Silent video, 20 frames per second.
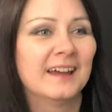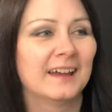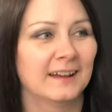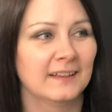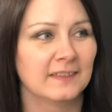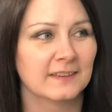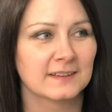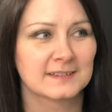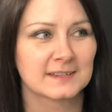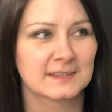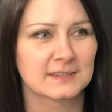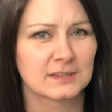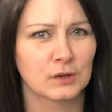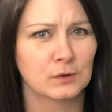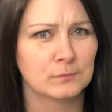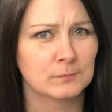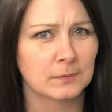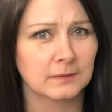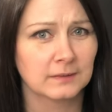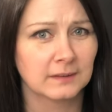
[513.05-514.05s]
This is
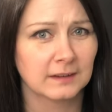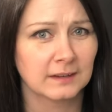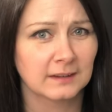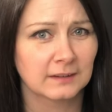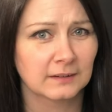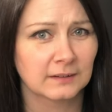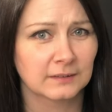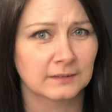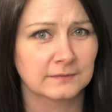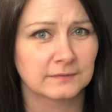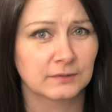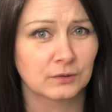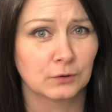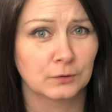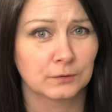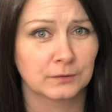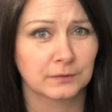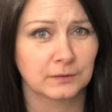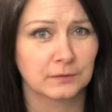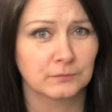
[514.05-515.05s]
now Monday because I
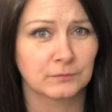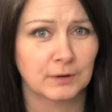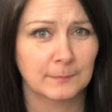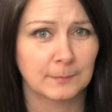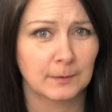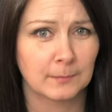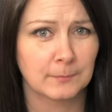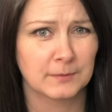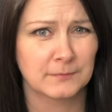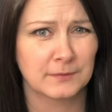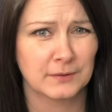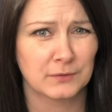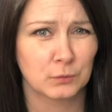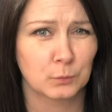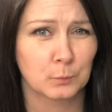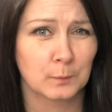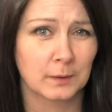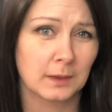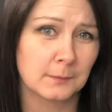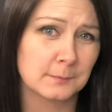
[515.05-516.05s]
forgot to wrap up the
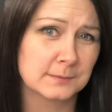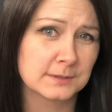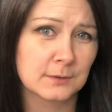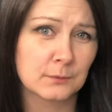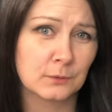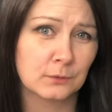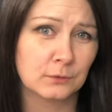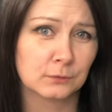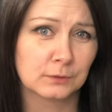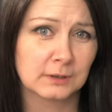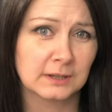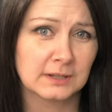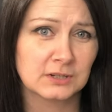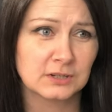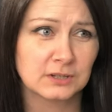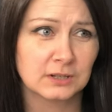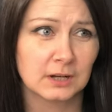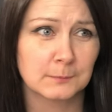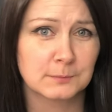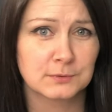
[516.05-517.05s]
video while I was out on
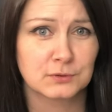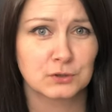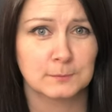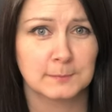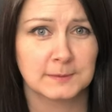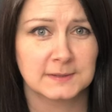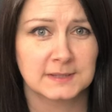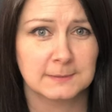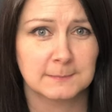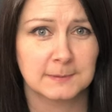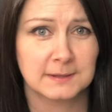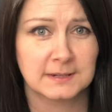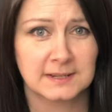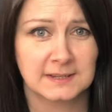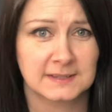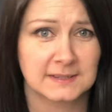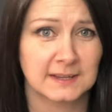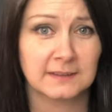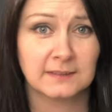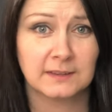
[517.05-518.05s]
location. I was too busy being
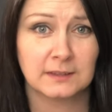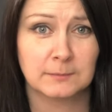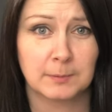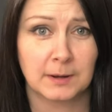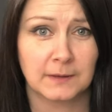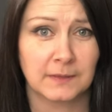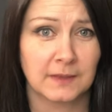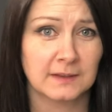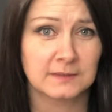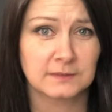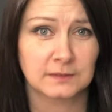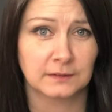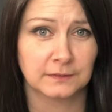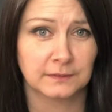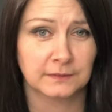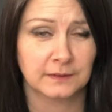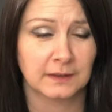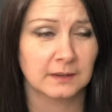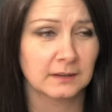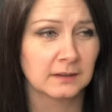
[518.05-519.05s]
excited by that
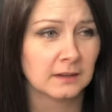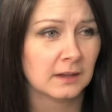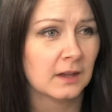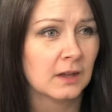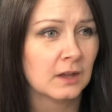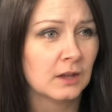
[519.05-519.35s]
sunset.